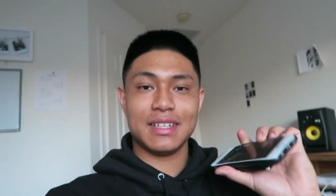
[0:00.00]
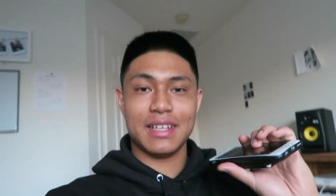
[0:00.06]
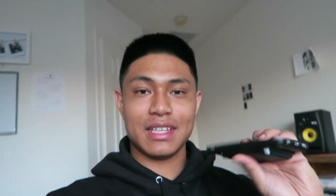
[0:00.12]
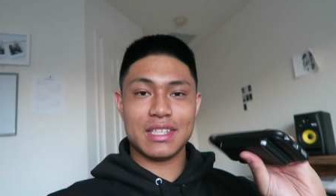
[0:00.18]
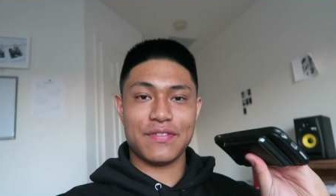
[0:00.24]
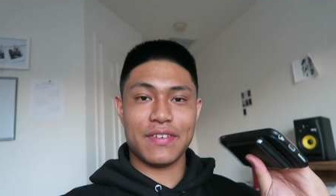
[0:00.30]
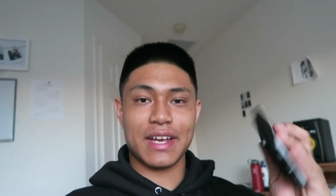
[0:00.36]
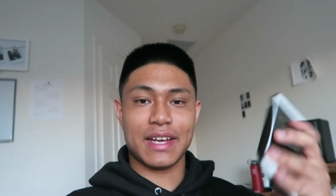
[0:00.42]

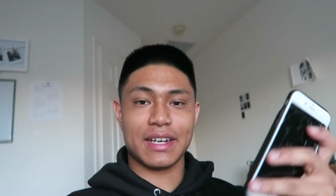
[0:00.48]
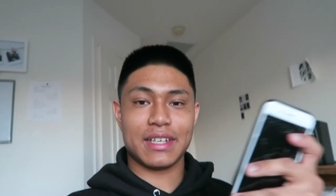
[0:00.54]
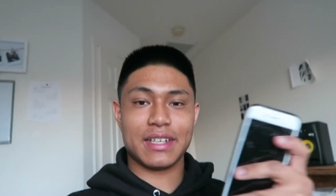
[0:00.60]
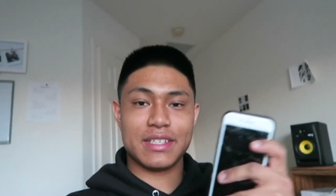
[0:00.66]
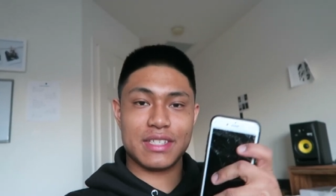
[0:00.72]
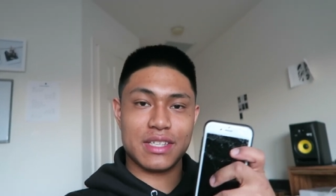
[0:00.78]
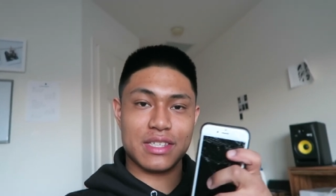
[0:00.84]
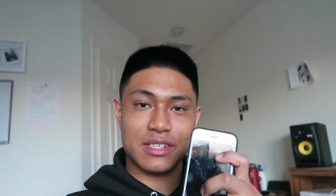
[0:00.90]
It's fine
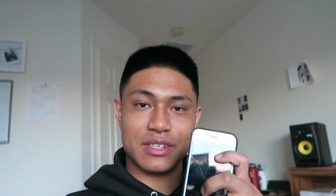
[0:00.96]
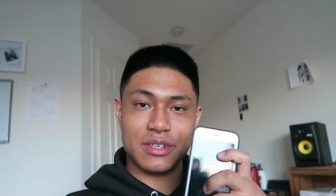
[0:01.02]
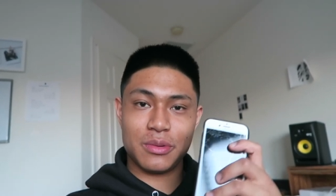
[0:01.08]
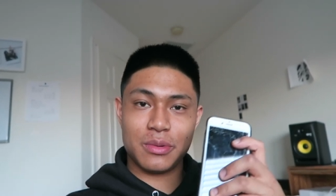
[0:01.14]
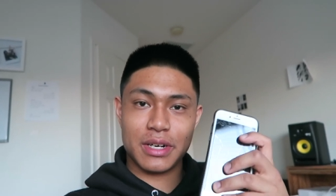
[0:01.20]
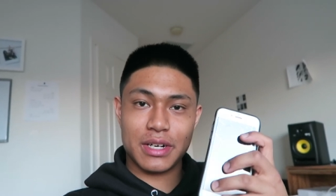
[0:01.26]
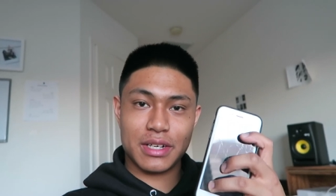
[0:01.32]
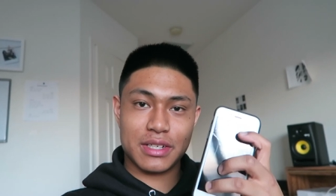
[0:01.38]
because it still
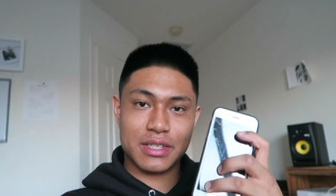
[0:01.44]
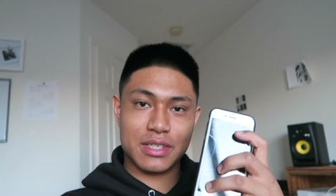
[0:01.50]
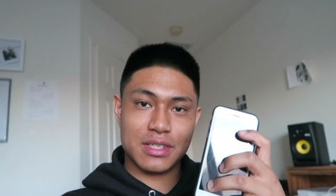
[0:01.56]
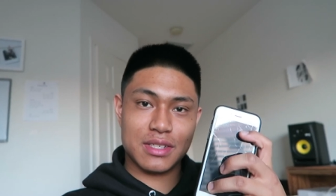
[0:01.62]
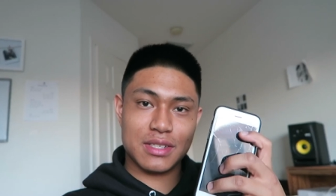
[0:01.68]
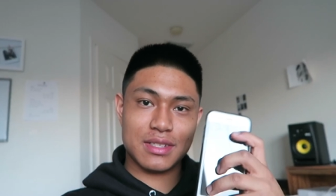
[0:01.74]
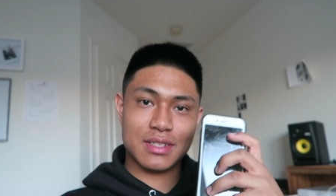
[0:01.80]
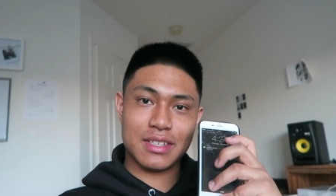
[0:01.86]

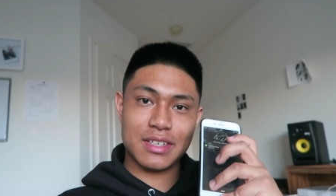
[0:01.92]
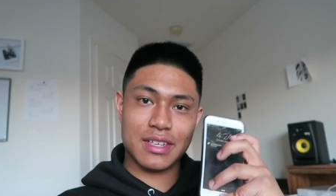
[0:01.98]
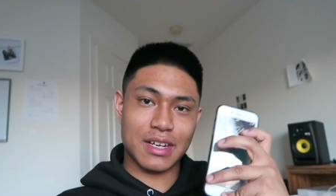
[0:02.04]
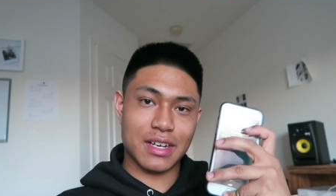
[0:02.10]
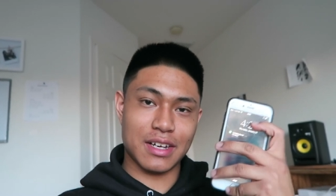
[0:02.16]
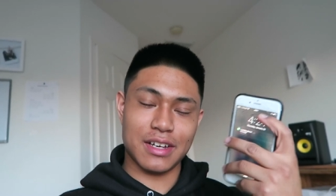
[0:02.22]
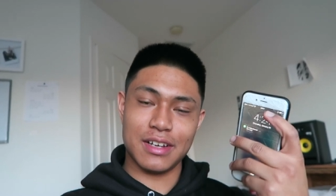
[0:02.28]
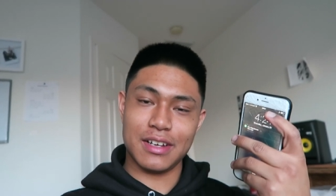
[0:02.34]
works.
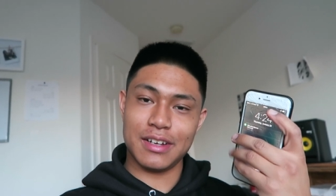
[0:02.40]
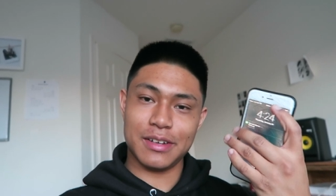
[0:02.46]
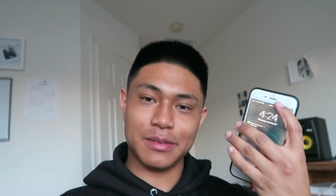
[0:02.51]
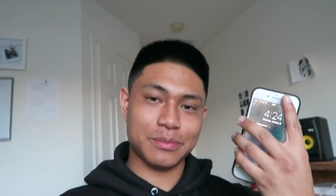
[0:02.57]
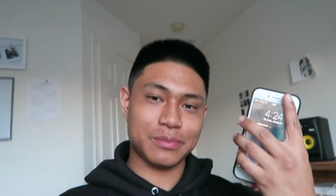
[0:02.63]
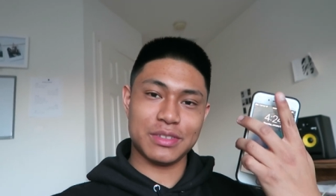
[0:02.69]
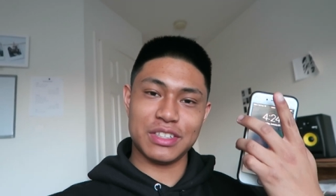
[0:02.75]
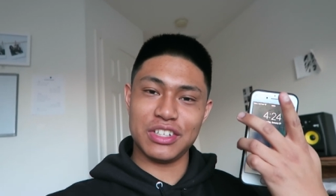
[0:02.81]

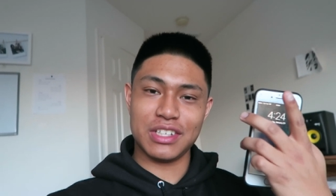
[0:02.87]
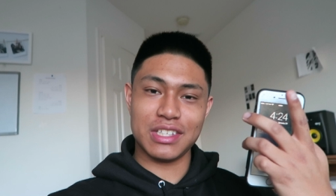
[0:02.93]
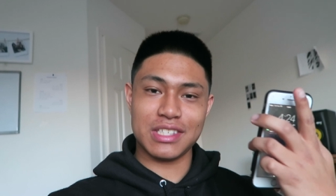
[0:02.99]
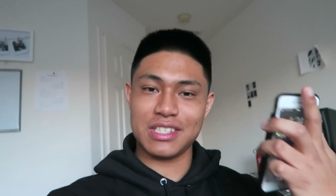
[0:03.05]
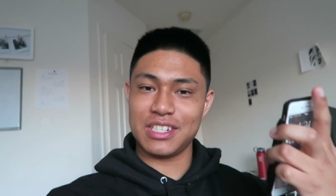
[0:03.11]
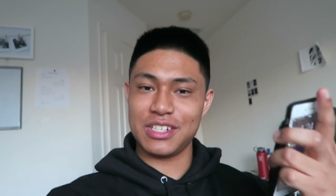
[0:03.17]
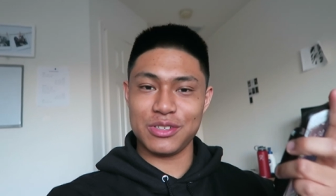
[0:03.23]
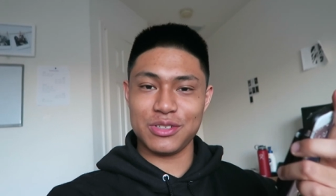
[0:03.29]
You can
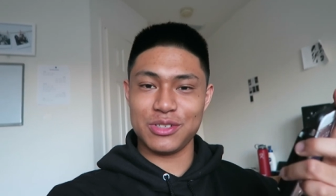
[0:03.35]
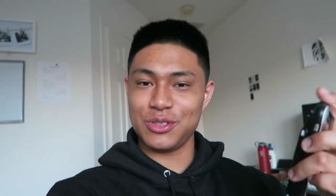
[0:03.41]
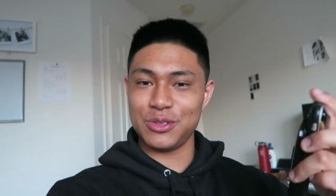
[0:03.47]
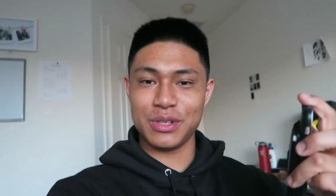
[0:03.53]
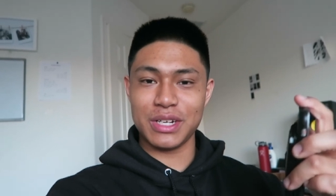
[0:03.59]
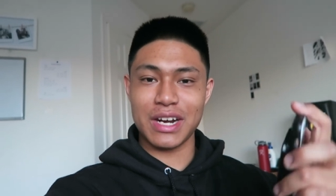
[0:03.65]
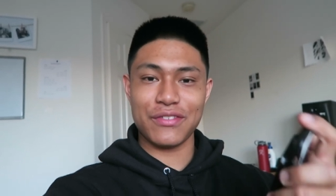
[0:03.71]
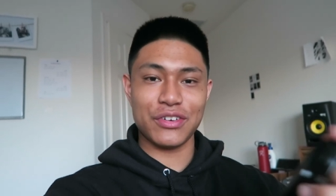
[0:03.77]
still do
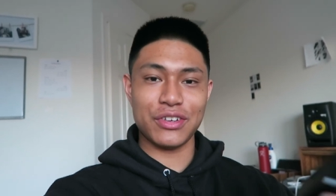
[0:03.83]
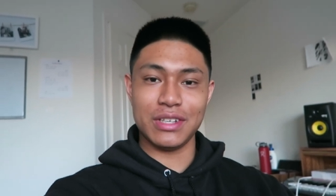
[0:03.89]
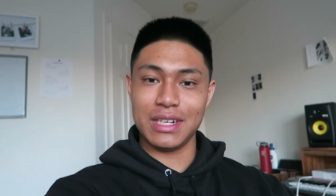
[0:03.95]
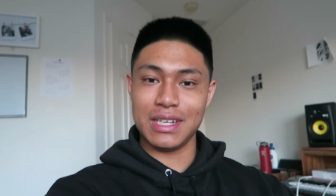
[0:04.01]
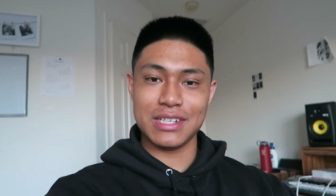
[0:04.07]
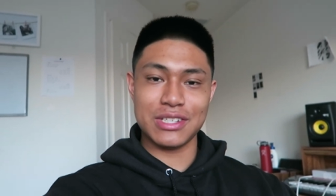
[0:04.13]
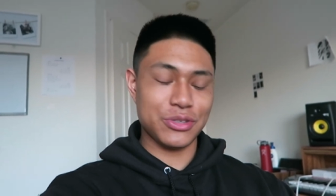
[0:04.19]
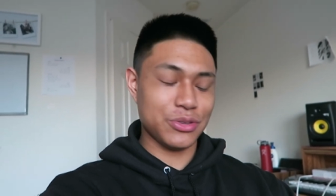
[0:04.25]
whatever you
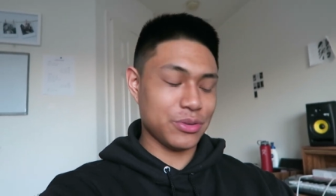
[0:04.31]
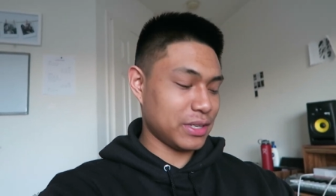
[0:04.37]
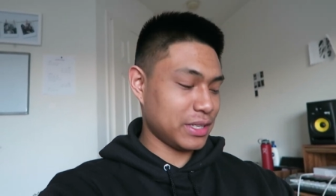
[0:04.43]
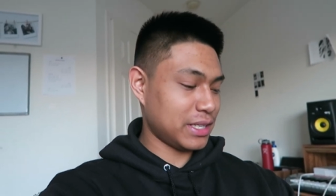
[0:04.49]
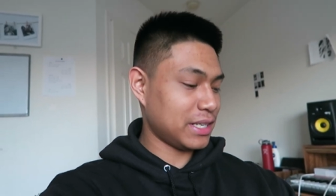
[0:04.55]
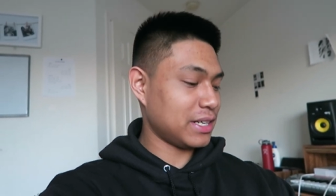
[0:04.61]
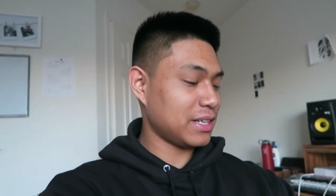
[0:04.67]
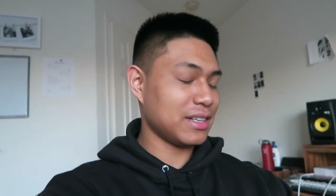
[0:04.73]
need to do
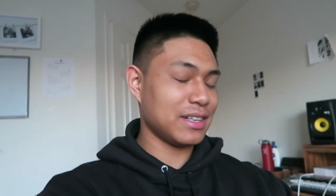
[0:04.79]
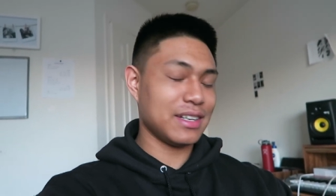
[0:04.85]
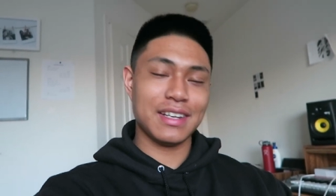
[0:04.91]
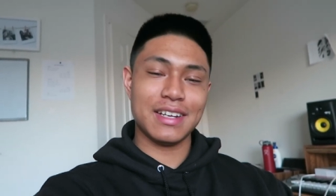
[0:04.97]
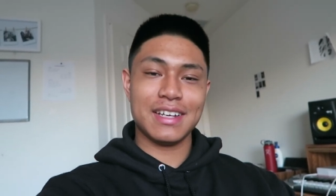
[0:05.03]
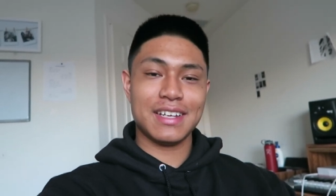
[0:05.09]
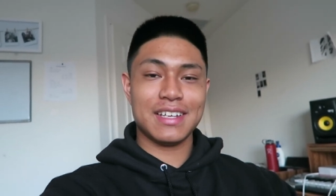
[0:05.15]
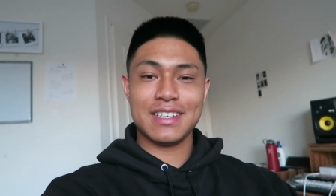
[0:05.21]
on there.
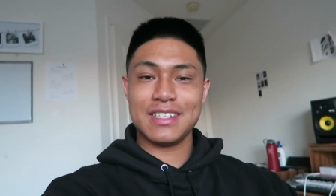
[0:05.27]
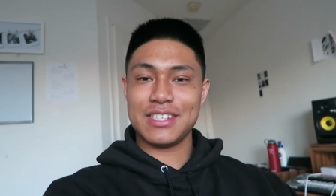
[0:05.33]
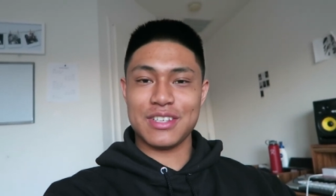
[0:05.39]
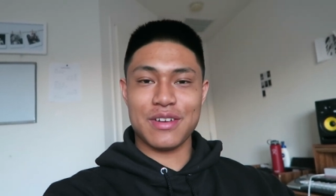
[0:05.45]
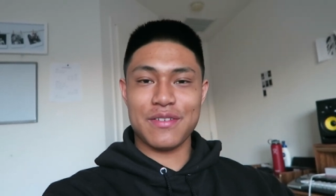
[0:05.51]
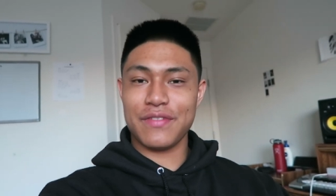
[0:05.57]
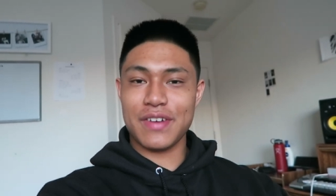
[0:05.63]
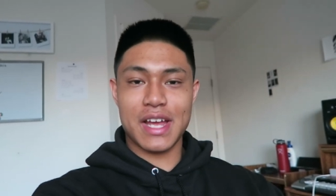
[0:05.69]

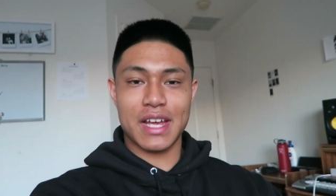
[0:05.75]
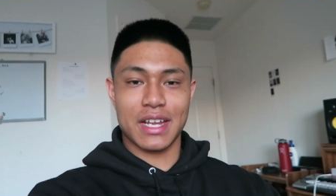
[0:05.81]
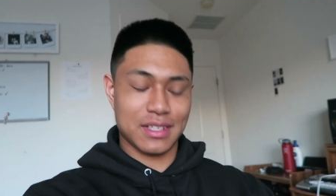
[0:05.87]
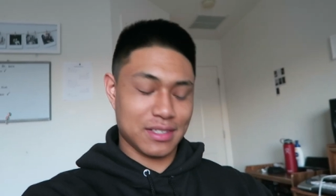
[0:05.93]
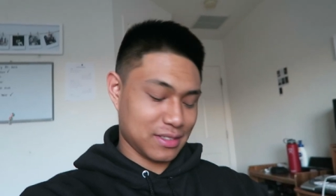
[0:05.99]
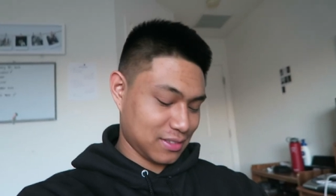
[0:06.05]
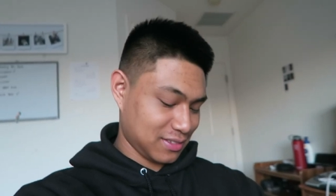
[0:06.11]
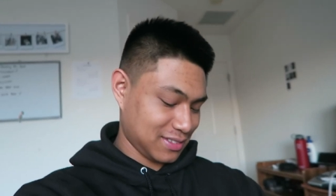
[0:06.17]
So I'm
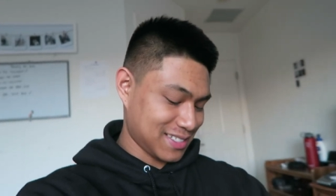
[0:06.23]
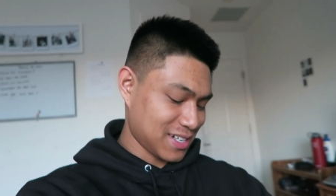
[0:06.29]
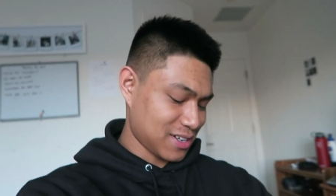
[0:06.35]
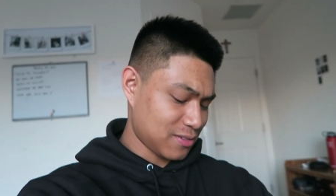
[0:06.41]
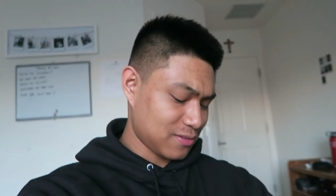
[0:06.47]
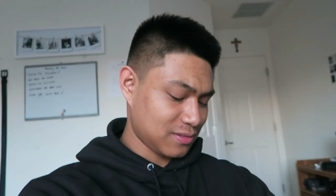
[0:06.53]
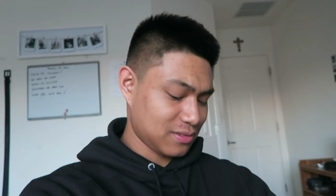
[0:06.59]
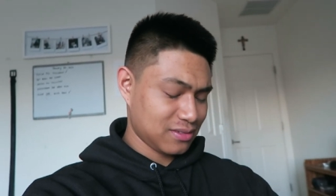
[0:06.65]
fine, you
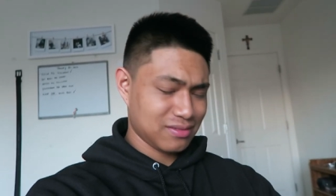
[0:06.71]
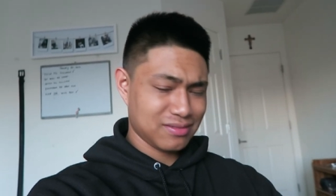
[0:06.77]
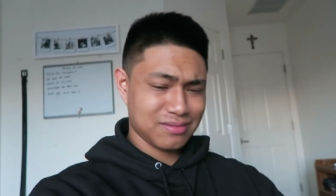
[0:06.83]
know?